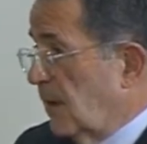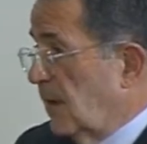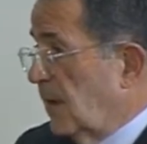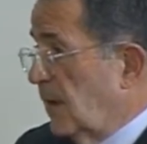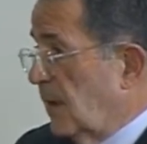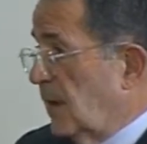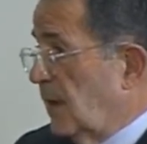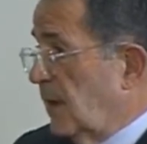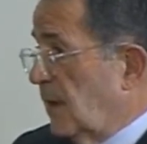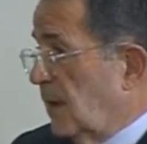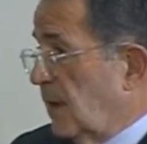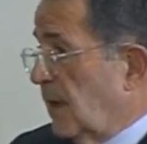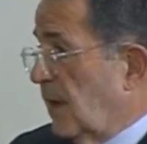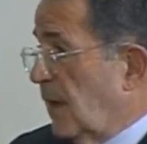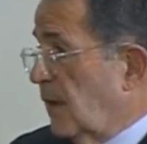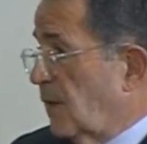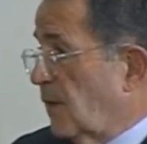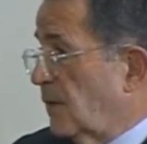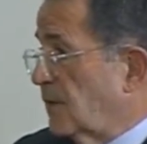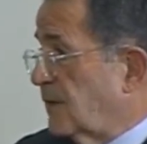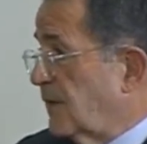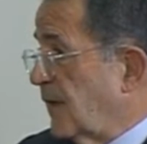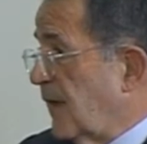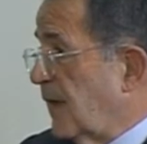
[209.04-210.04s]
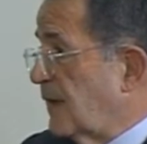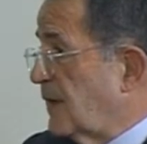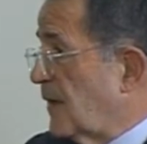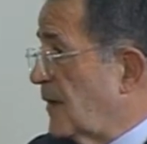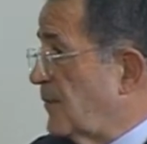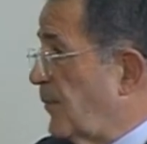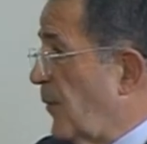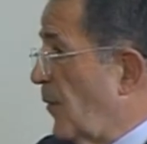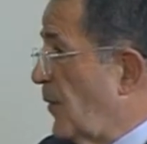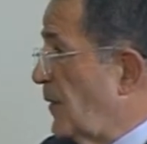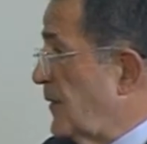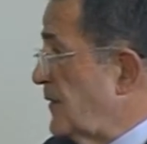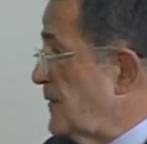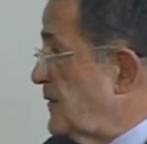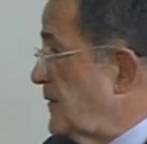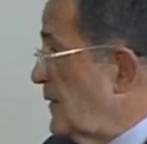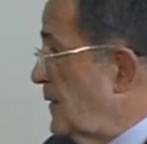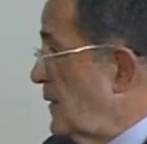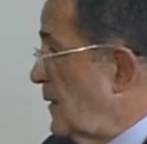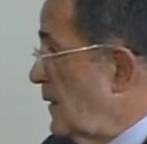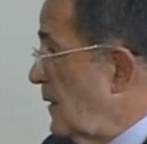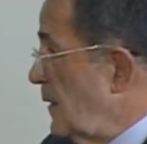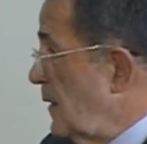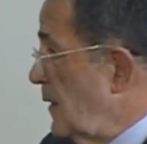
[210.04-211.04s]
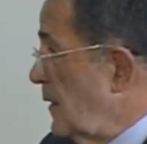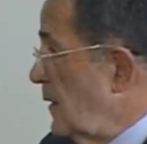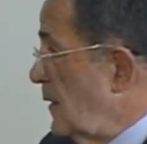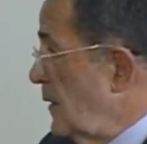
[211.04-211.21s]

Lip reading: a continental policy,